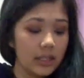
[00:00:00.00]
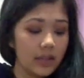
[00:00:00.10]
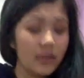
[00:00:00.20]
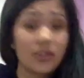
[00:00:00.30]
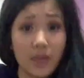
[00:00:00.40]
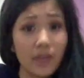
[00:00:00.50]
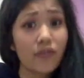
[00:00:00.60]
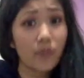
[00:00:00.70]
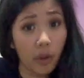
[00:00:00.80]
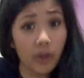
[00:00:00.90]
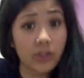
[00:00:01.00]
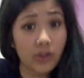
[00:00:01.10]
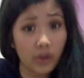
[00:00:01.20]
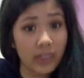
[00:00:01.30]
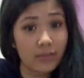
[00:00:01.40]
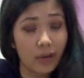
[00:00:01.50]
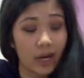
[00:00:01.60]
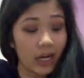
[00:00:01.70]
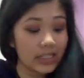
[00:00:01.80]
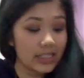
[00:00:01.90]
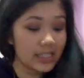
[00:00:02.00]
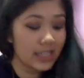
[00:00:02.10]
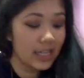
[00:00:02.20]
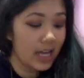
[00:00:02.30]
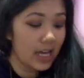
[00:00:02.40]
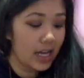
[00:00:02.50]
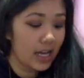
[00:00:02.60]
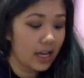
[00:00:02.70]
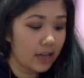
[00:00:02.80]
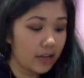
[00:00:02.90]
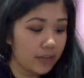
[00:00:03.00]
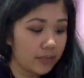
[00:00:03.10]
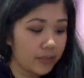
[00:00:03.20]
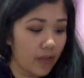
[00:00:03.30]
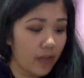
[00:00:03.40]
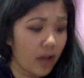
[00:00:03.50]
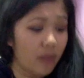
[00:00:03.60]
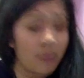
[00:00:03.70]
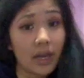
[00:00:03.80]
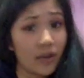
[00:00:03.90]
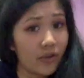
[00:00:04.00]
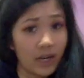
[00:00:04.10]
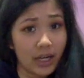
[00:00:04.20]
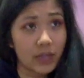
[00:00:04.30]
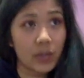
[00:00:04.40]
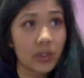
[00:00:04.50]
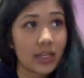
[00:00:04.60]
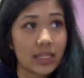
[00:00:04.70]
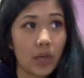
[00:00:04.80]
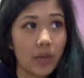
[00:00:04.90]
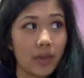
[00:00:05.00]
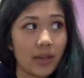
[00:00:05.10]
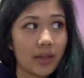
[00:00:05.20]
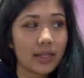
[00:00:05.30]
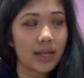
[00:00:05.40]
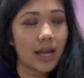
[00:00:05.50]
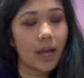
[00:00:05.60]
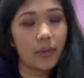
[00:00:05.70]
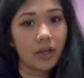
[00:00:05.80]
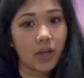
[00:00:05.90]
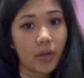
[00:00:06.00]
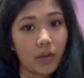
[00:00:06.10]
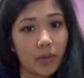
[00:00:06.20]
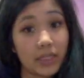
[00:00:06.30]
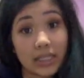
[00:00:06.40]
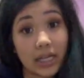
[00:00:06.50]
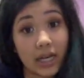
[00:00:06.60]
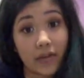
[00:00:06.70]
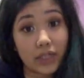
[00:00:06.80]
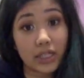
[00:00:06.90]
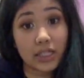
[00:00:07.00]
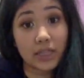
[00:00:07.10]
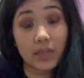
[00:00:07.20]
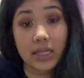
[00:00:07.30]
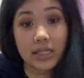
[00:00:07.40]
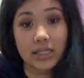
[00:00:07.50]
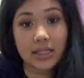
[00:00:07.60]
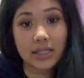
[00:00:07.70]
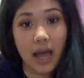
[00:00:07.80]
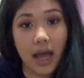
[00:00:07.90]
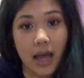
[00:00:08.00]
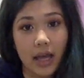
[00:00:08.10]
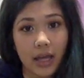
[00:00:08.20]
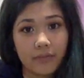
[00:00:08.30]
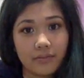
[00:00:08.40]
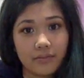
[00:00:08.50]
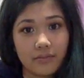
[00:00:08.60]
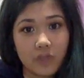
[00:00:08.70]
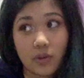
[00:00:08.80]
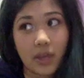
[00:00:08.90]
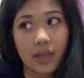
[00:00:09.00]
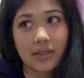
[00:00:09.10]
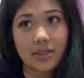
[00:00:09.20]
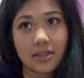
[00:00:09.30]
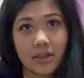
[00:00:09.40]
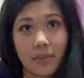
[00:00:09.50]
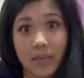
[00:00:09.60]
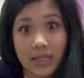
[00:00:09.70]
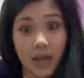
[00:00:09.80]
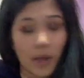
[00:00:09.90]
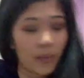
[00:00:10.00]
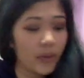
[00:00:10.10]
Speaking from personal experience, I've gotten many readings where they tell me that it's going to happen in a couple of months, and it never does, because I do things to mess it up.